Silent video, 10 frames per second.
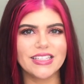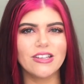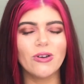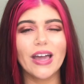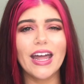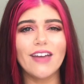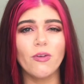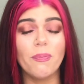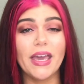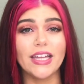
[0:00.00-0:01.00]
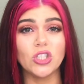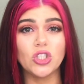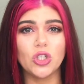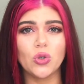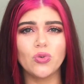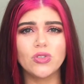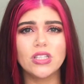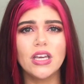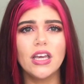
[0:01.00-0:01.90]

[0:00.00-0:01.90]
Because I kind of have a pick and choose